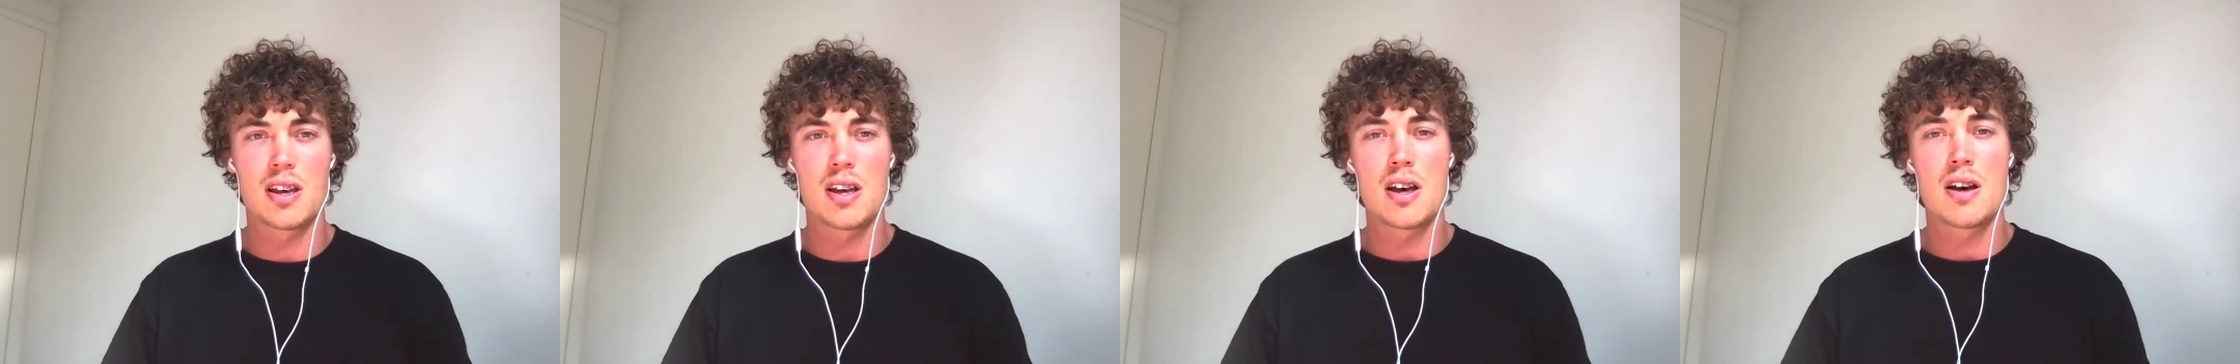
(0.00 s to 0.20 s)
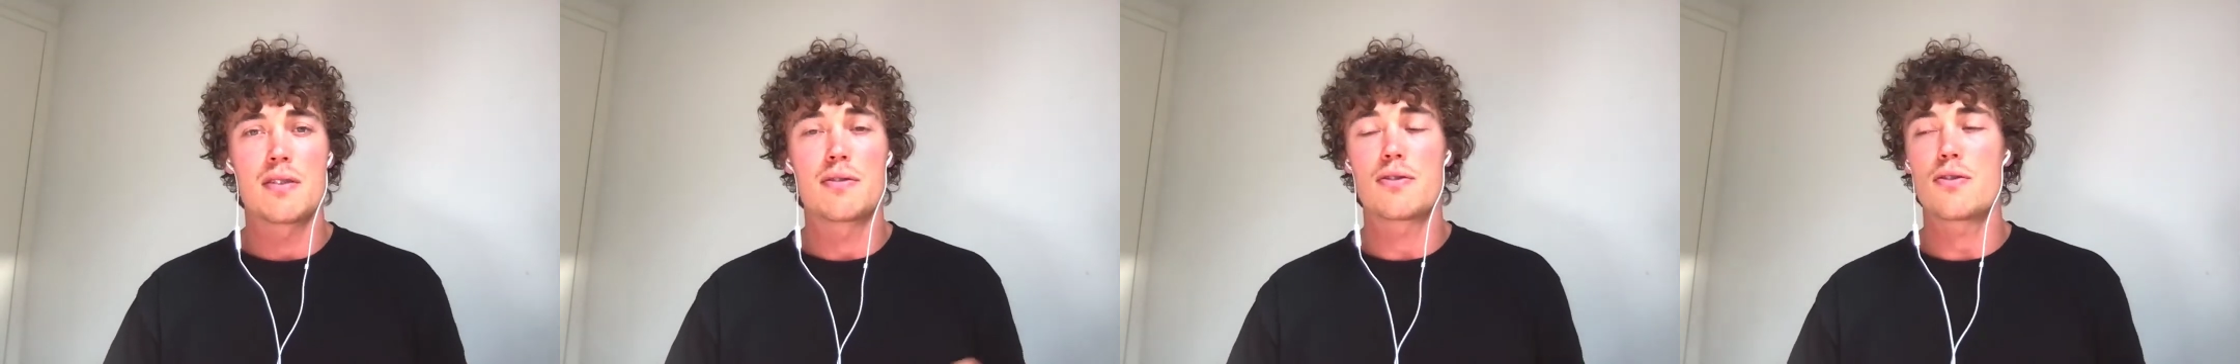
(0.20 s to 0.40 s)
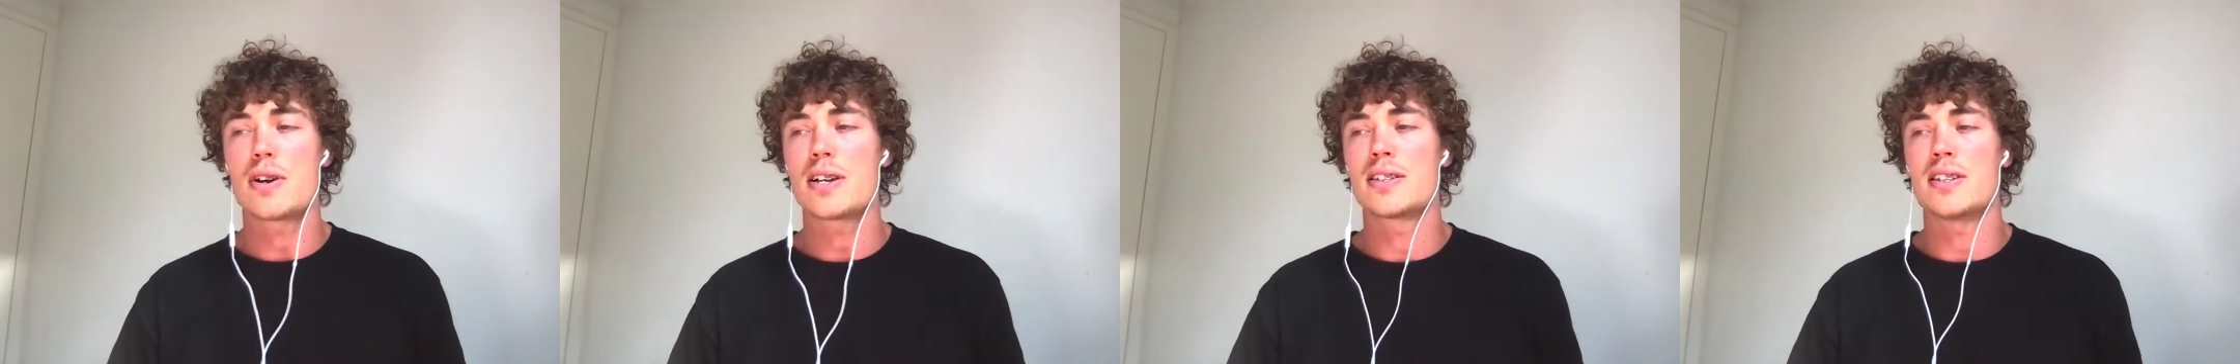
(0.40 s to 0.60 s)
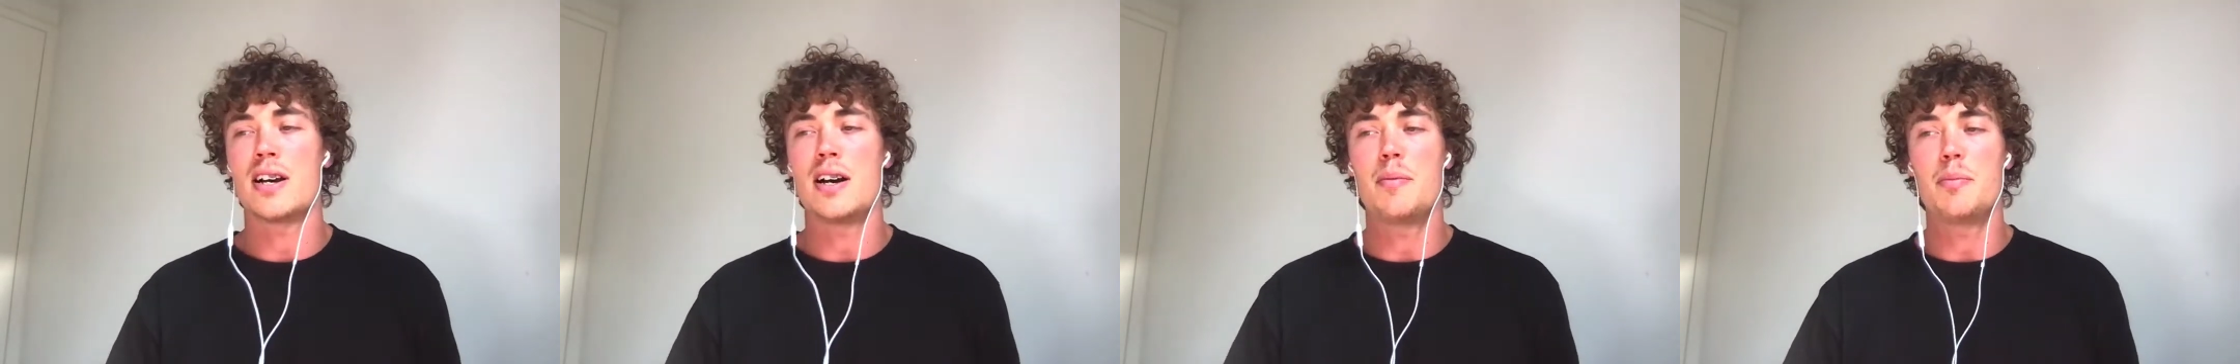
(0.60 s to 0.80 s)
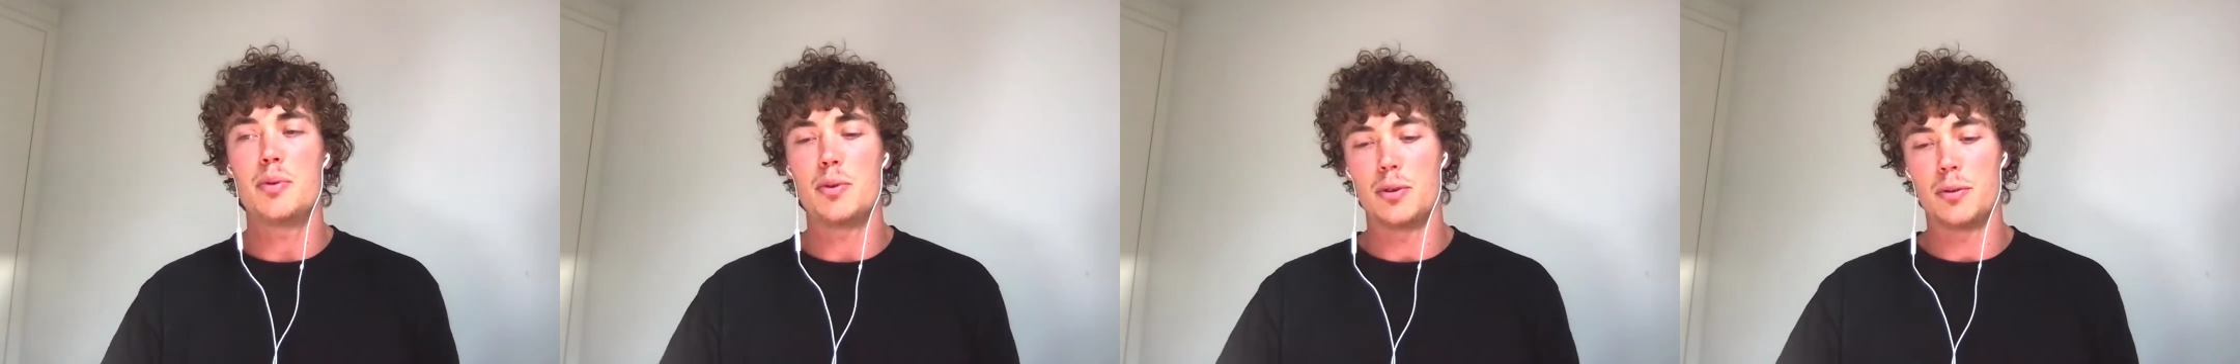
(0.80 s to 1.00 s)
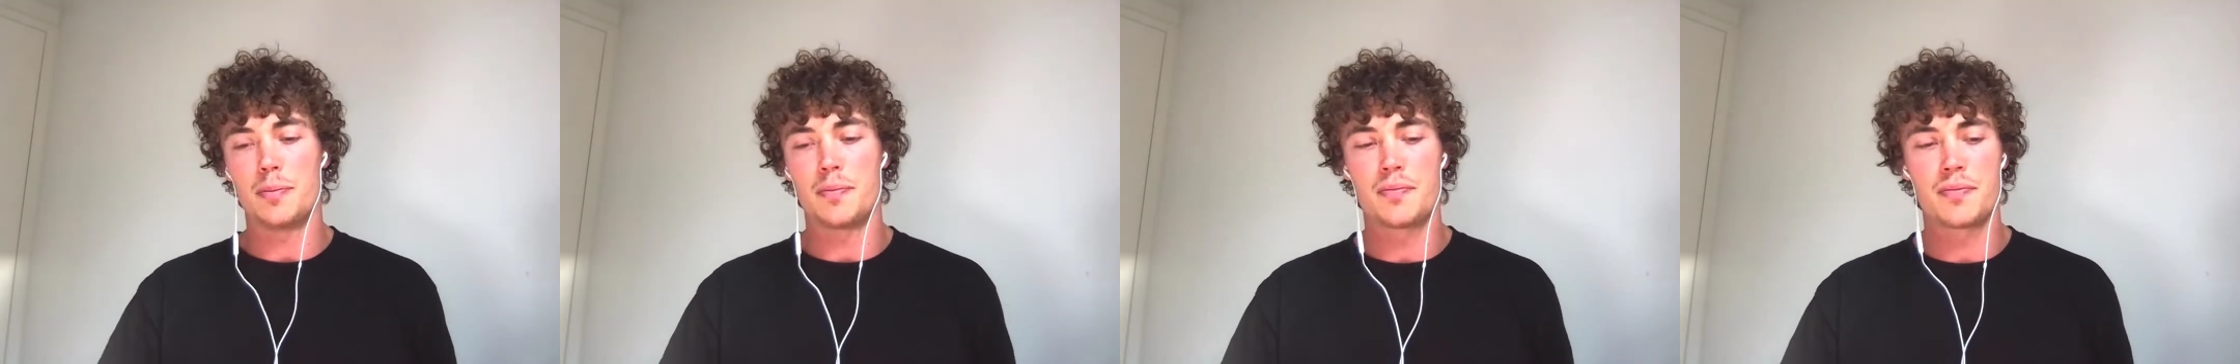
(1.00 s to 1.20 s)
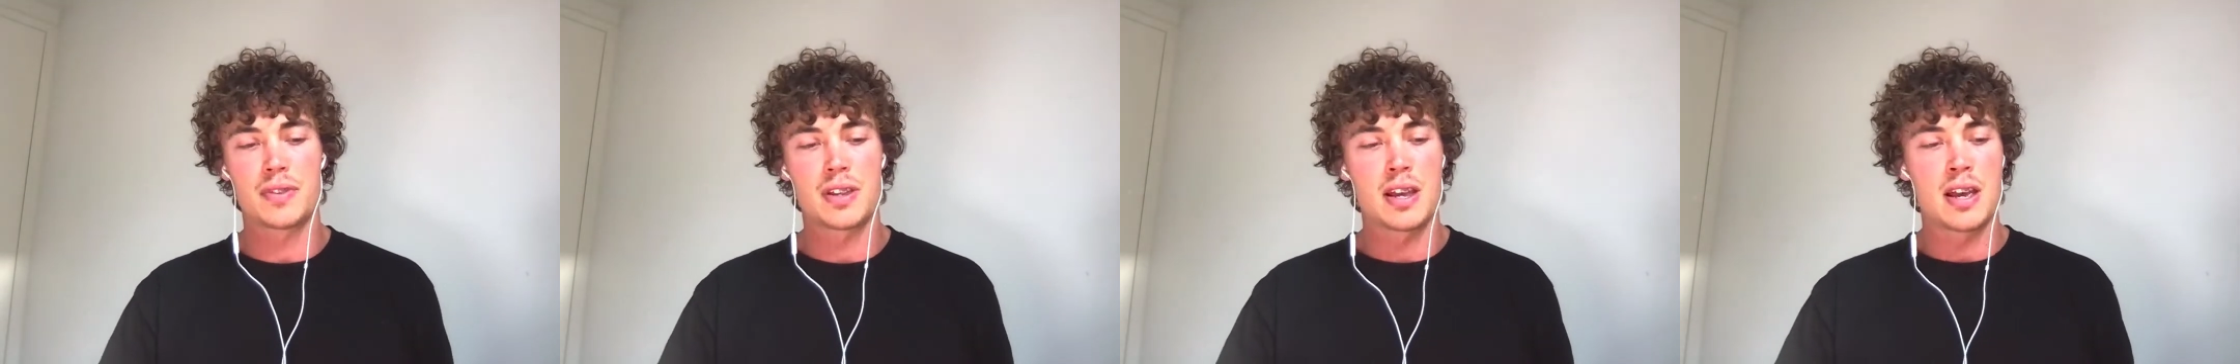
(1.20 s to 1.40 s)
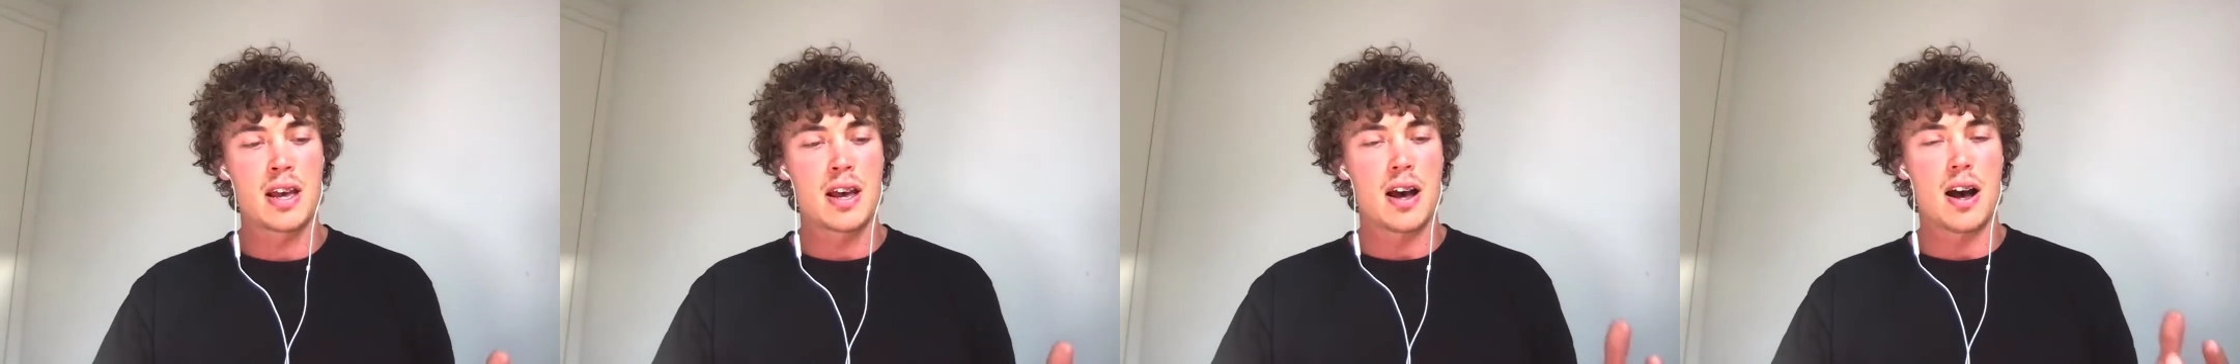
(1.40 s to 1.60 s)
For example,
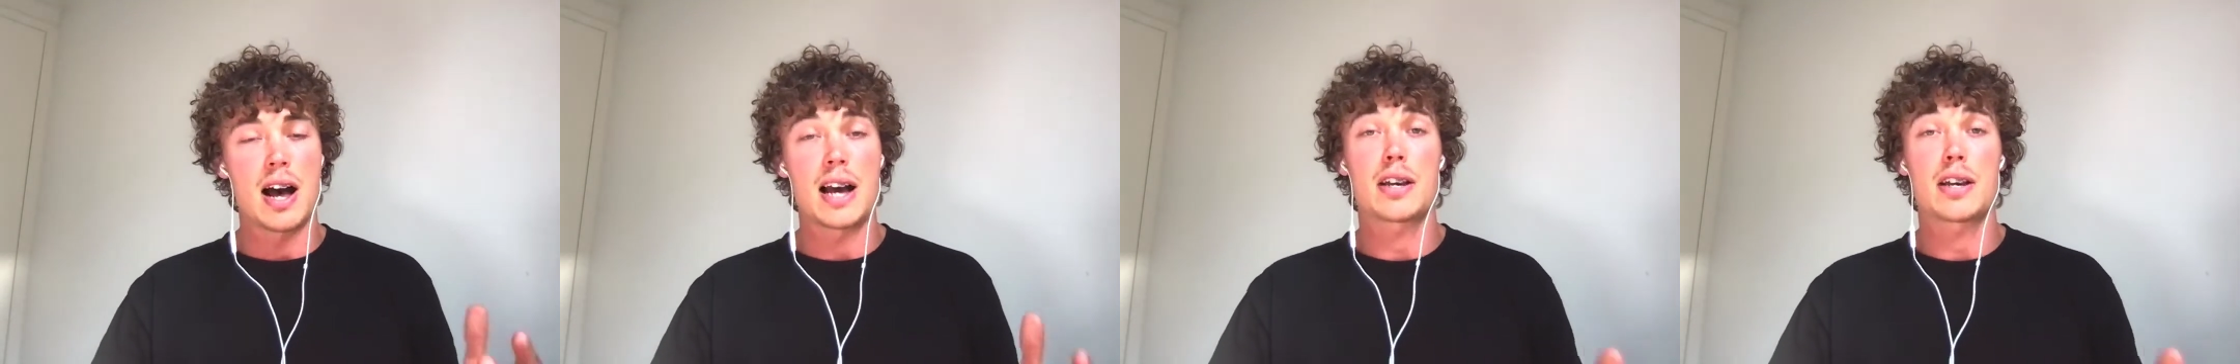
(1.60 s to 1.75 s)
I